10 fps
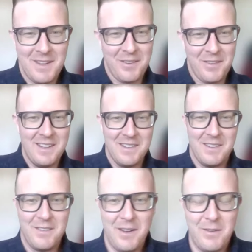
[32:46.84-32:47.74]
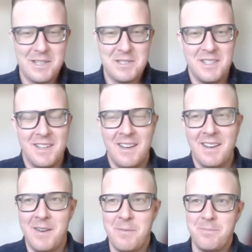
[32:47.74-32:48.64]
a great
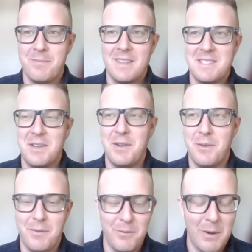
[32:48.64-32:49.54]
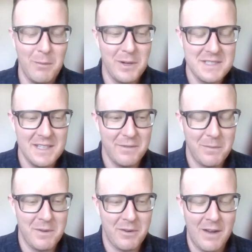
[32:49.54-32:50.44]
question. So what we're seeing from
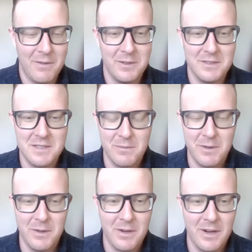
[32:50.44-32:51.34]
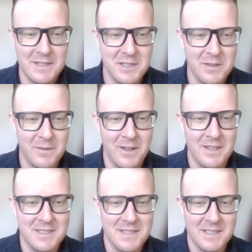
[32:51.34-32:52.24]
the gravel to road crossover
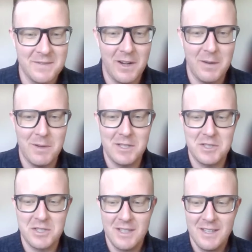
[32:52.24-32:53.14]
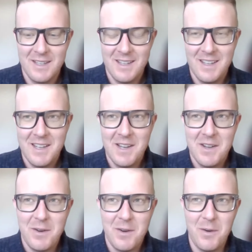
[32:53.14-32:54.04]
is very much,
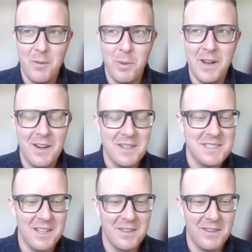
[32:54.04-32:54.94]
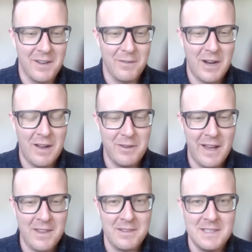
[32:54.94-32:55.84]
we are seeing a lot of gravel
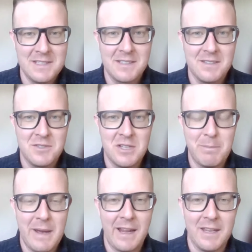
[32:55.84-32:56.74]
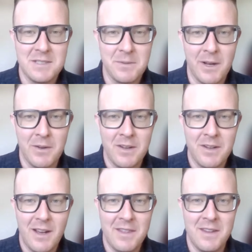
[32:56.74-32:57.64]
athletes jump back into road.
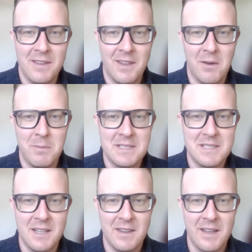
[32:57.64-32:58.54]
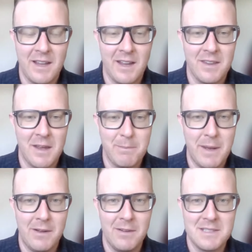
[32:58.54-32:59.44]
I think they're missing the kind of that
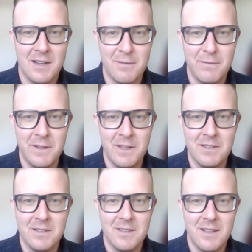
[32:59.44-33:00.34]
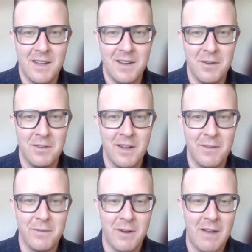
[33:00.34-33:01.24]
Peloton feel. I know a lot
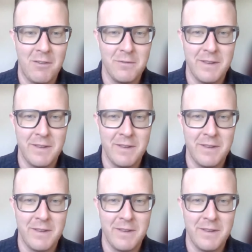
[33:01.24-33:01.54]
of gravel